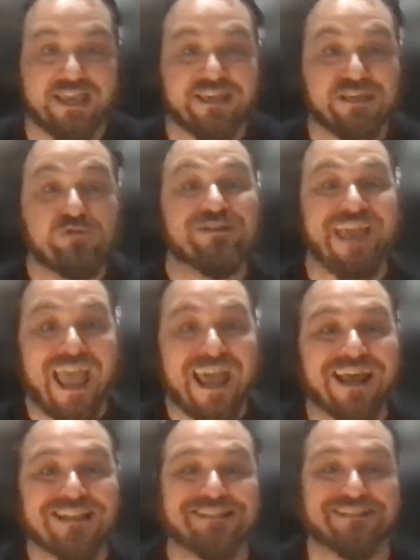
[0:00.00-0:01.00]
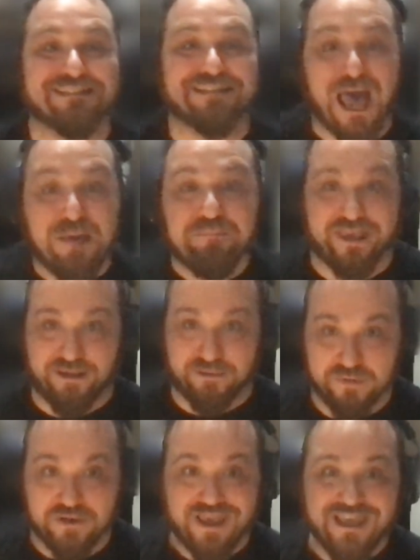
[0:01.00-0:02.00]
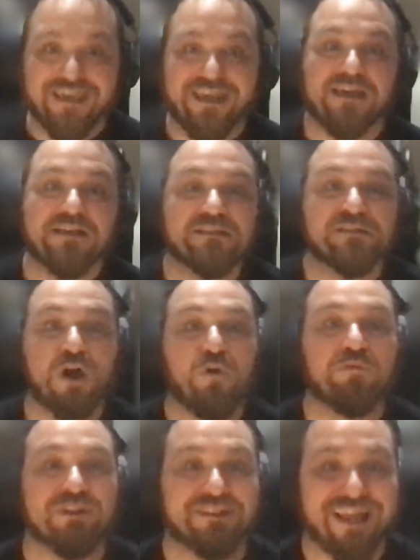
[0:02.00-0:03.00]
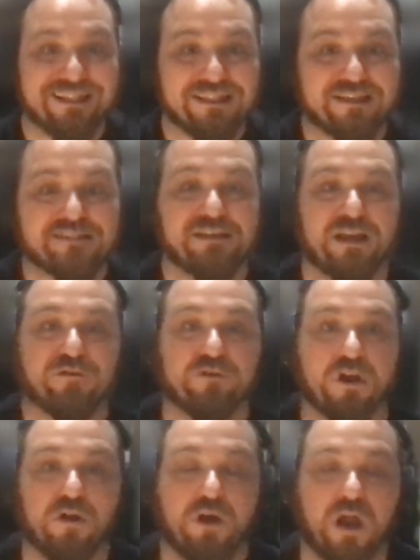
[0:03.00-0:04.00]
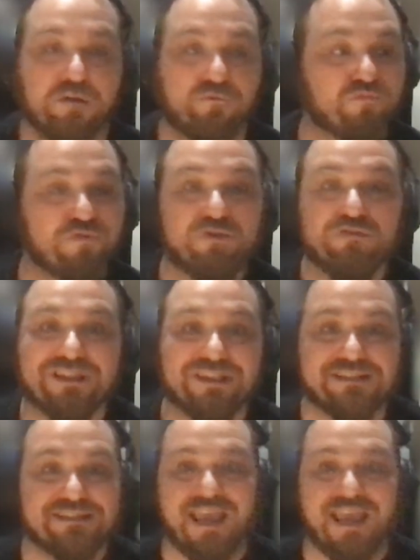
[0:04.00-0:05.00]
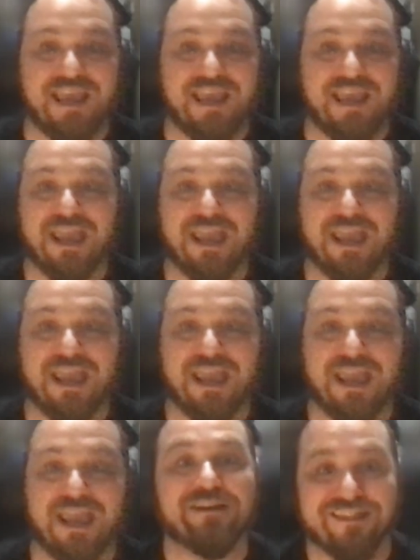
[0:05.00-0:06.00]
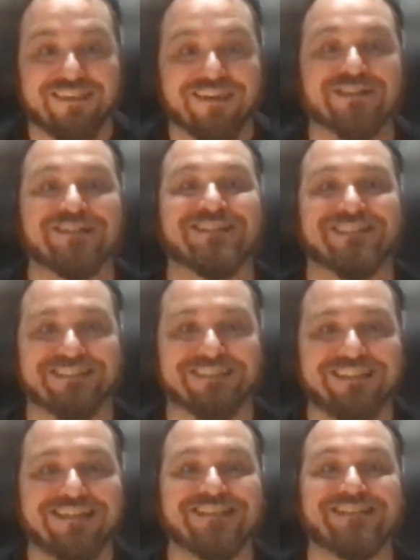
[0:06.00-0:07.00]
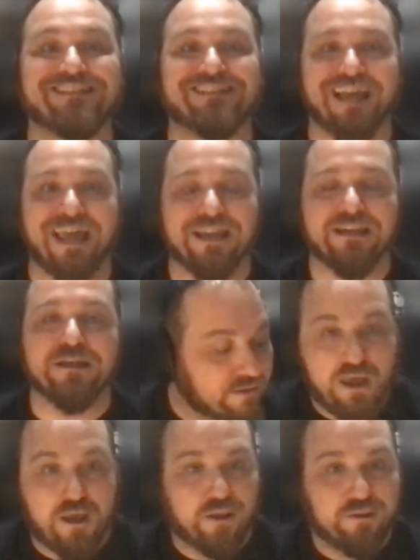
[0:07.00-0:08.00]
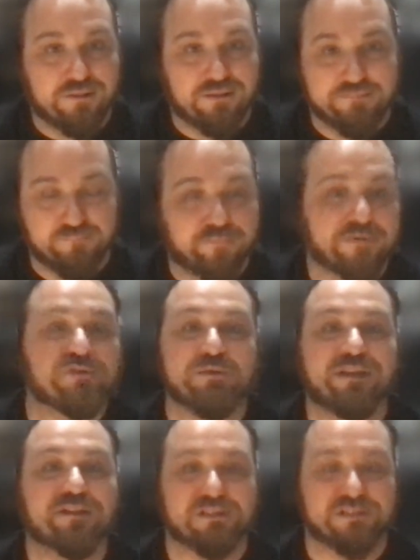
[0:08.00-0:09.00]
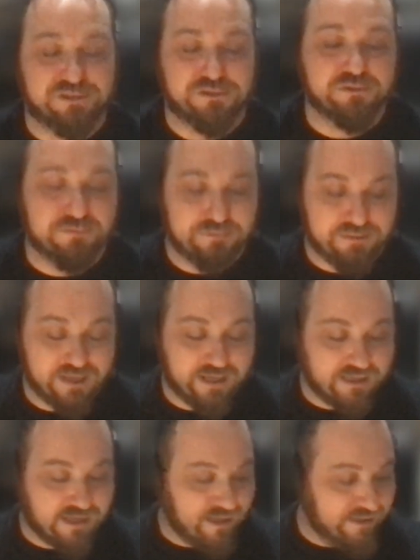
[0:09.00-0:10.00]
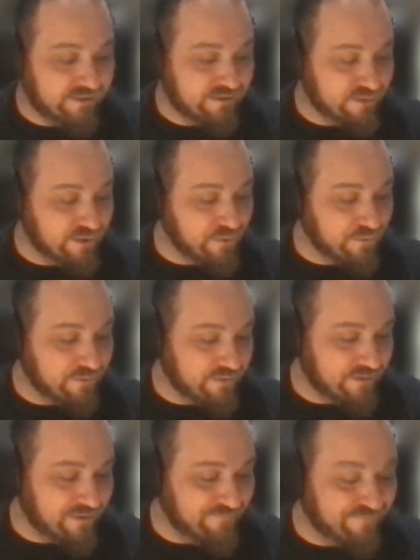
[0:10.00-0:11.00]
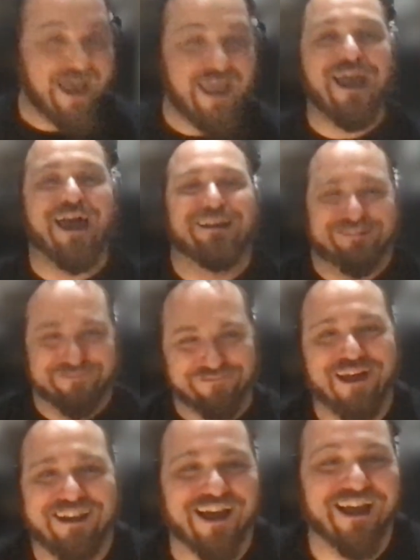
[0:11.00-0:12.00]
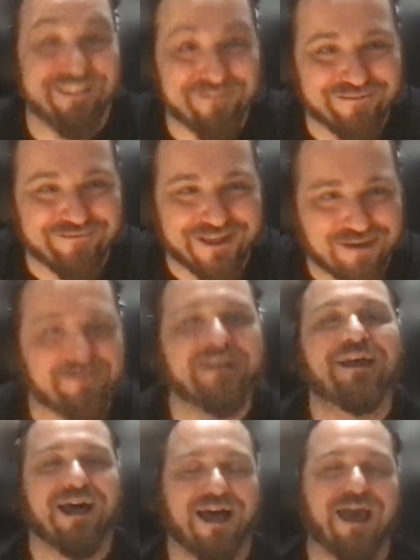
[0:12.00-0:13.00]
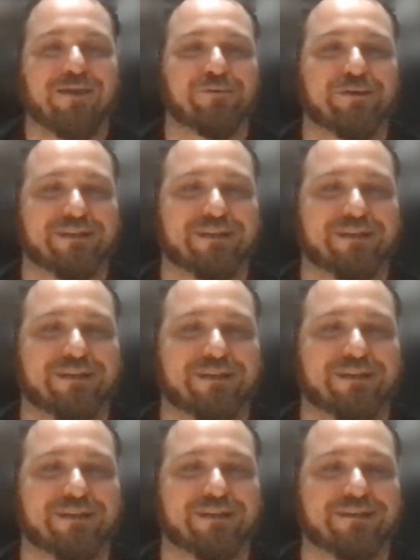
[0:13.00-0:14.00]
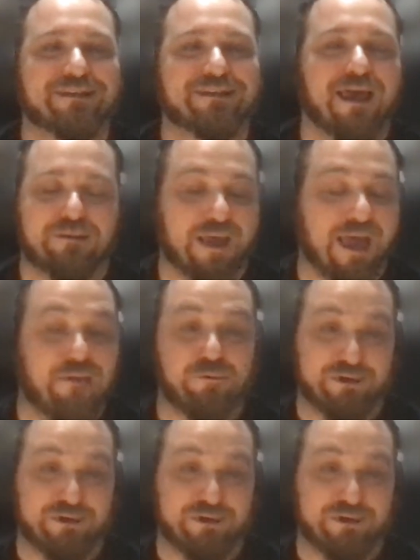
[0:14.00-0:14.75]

You cannot stop him. He is relentless and ruthless and will stop at nothing until he is dead. Now, between the two, if I had to fight either of them, I would, I